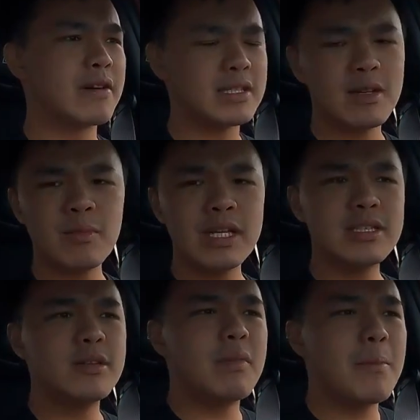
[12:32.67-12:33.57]
for some
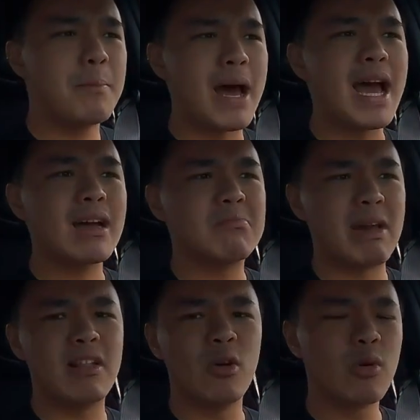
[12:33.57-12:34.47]
reason
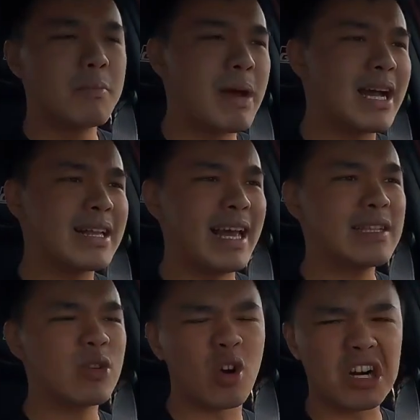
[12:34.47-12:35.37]
my lower back
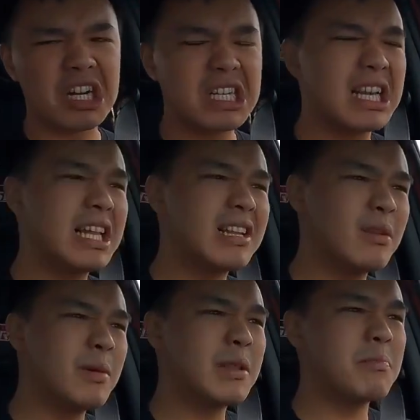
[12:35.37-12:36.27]
tends to hurt a
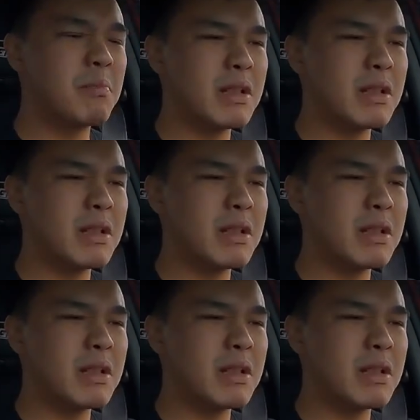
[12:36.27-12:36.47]
little bit,